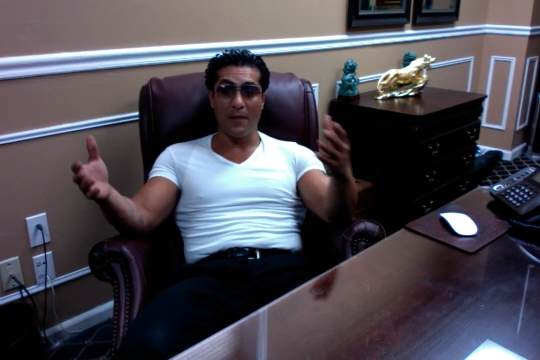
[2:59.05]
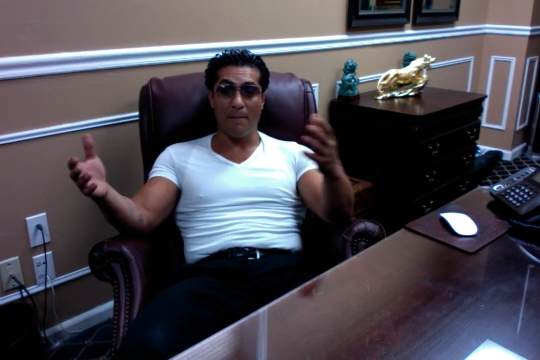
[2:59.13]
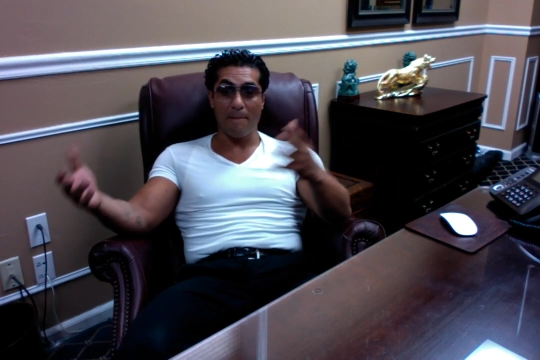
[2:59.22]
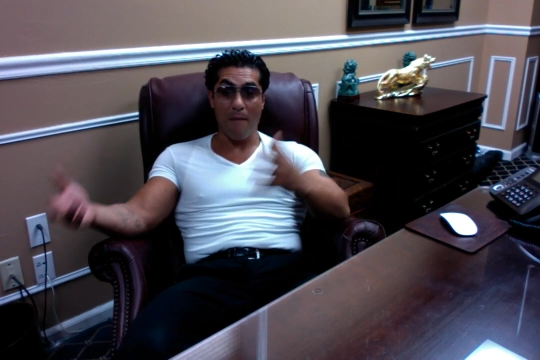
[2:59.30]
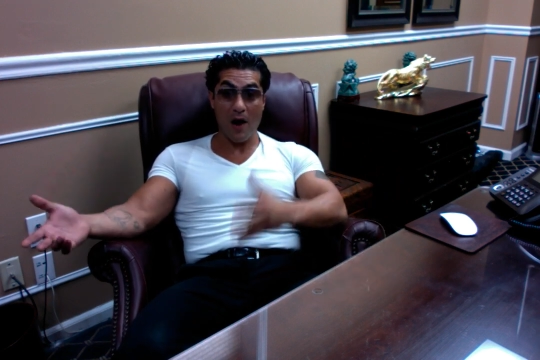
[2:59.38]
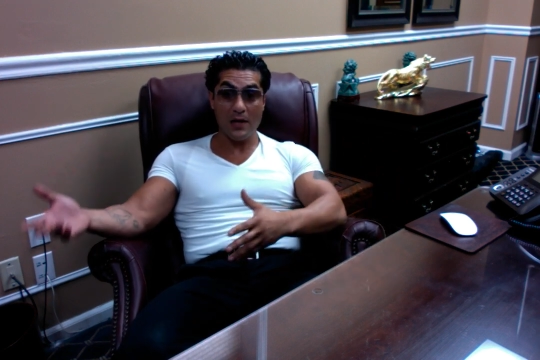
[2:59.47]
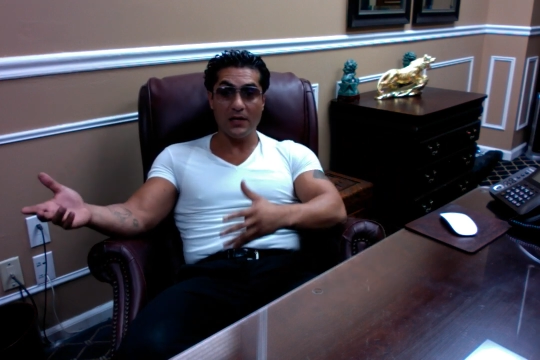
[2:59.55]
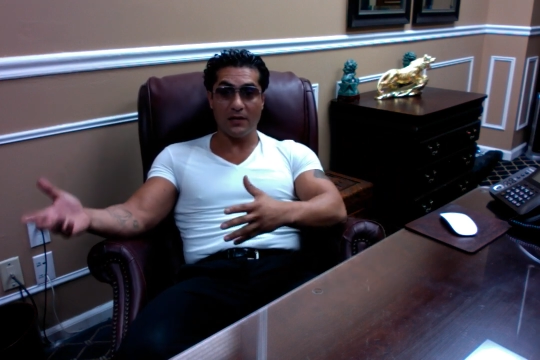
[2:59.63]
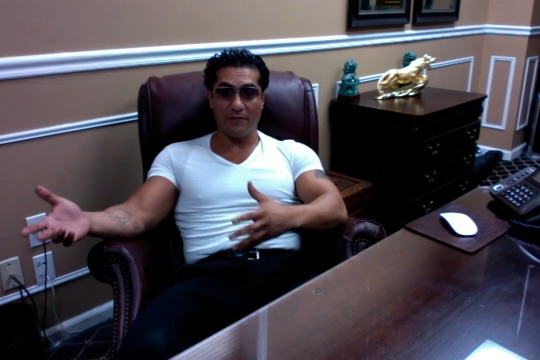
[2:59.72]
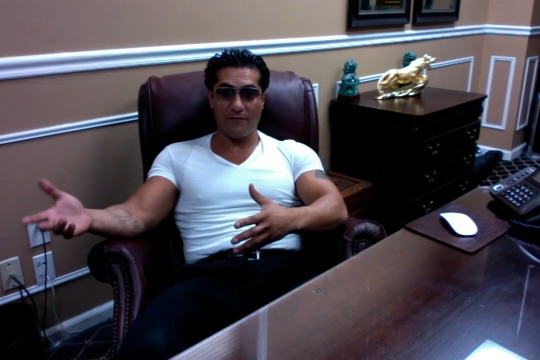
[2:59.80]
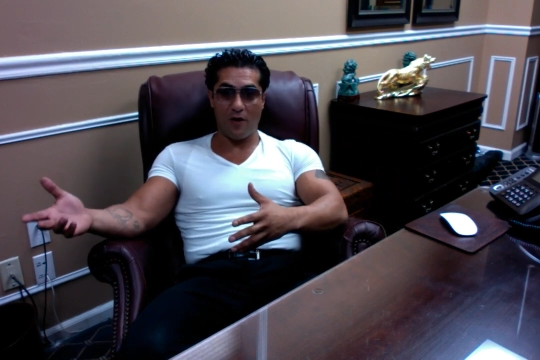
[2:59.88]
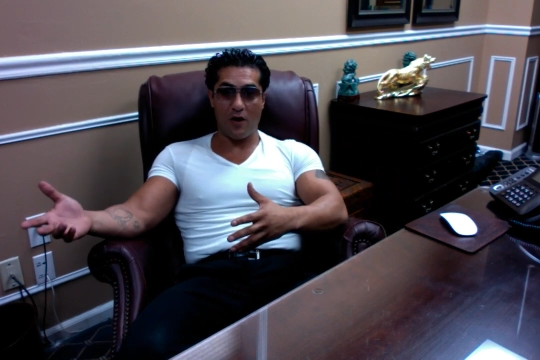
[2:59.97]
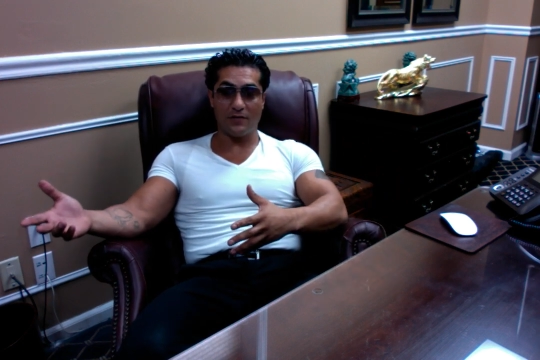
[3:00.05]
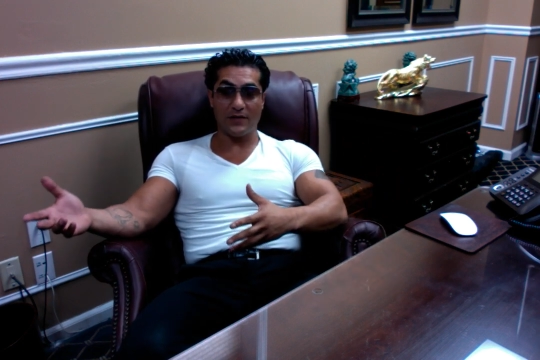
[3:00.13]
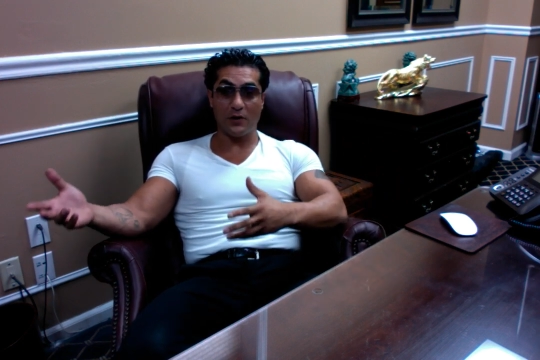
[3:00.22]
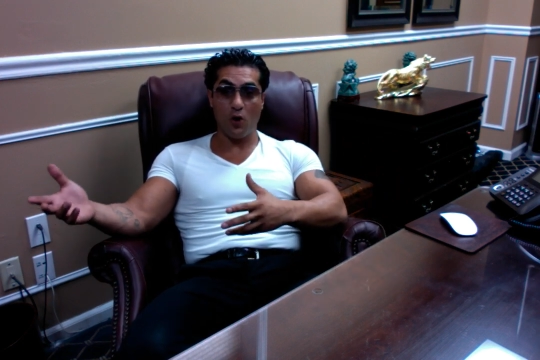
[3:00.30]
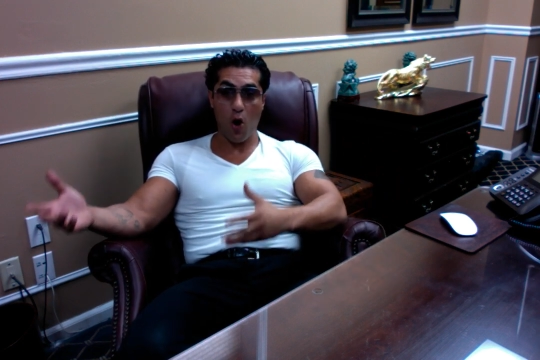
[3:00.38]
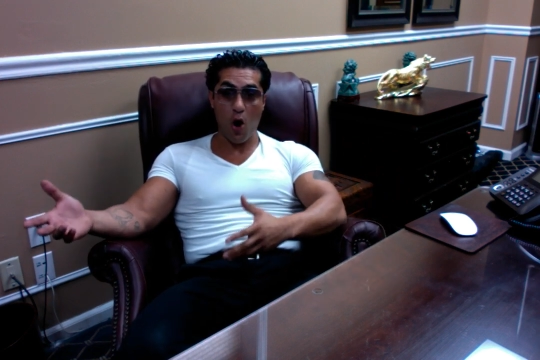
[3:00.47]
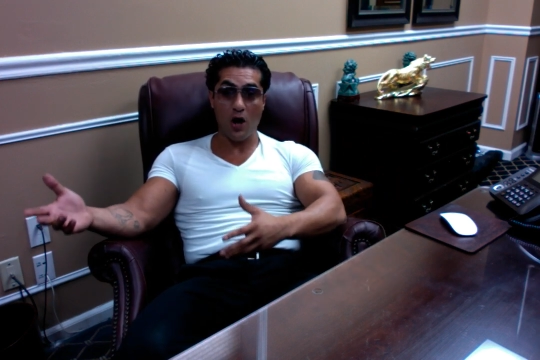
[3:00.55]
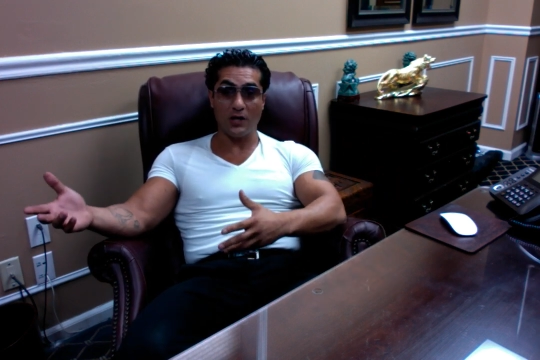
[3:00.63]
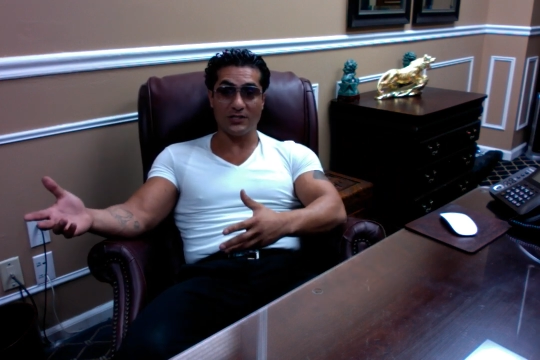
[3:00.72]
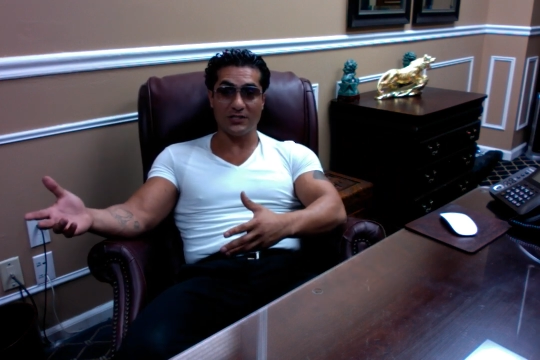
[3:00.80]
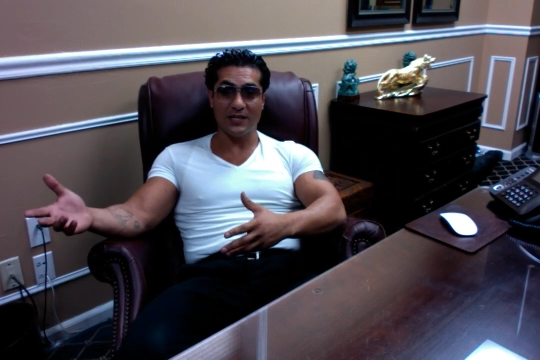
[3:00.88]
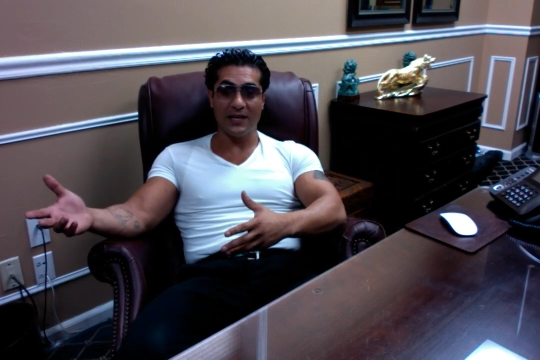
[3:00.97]
money involved and
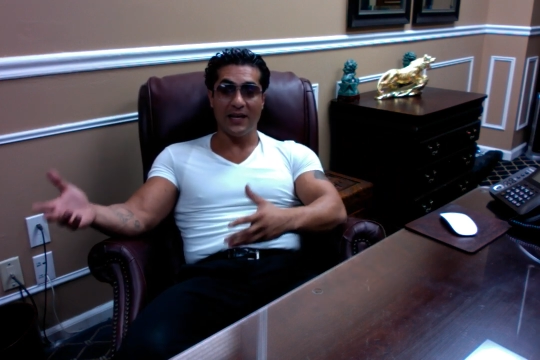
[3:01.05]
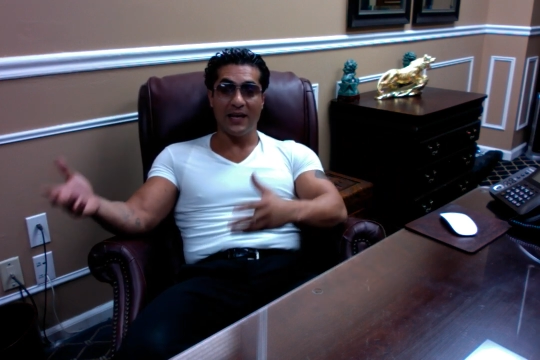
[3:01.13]
cost,